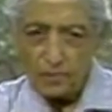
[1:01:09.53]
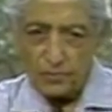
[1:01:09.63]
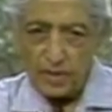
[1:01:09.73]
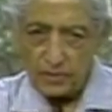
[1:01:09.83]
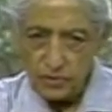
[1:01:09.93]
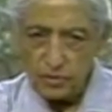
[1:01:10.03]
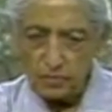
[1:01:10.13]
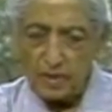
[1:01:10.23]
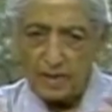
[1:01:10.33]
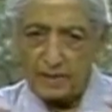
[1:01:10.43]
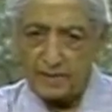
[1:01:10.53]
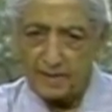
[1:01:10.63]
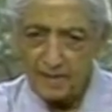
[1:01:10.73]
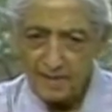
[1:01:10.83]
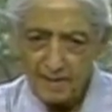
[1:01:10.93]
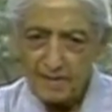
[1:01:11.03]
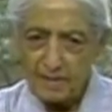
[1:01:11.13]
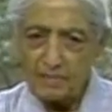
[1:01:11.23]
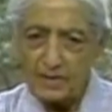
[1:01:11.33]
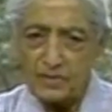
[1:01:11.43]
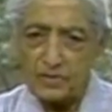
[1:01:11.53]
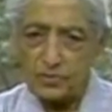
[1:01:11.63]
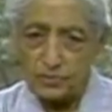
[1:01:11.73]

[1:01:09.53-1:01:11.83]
We accumulate images